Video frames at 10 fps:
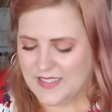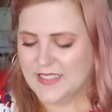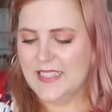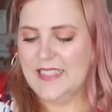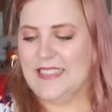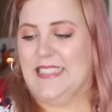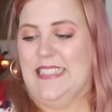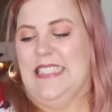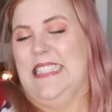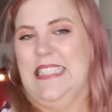I'm
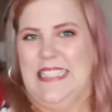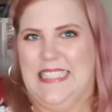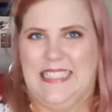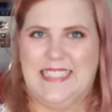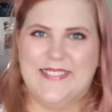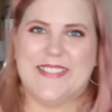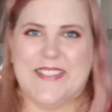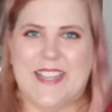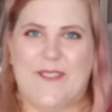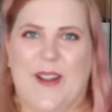so
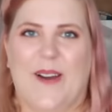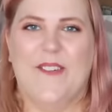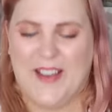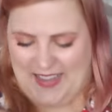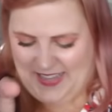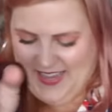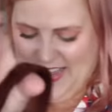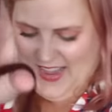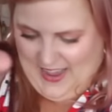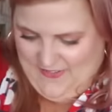excited about it. I'm like,
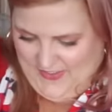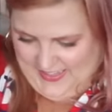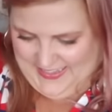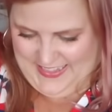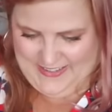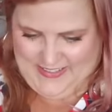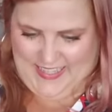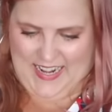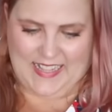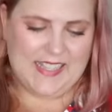I'm like
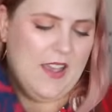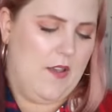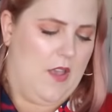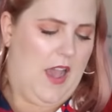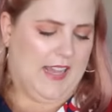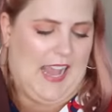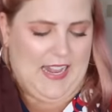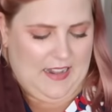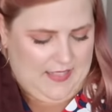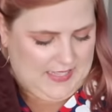literally nuts.
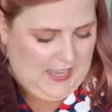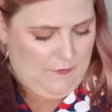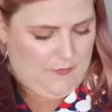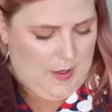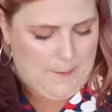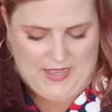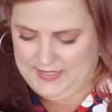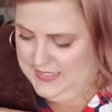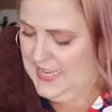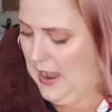Again, these have
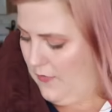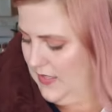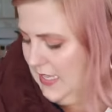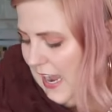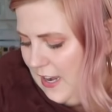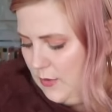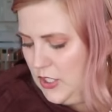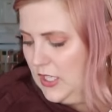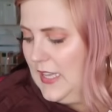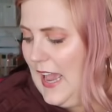buttons down the side, which
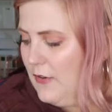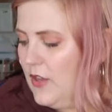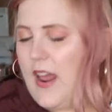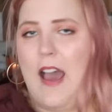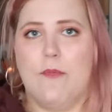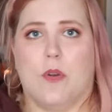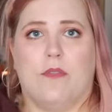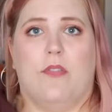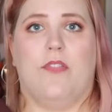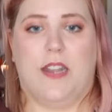allow you to have more
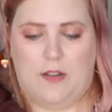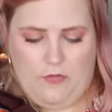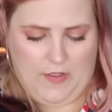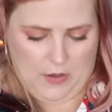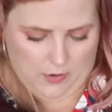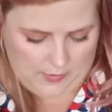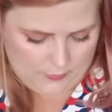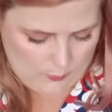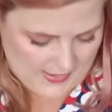of a fitted feel on the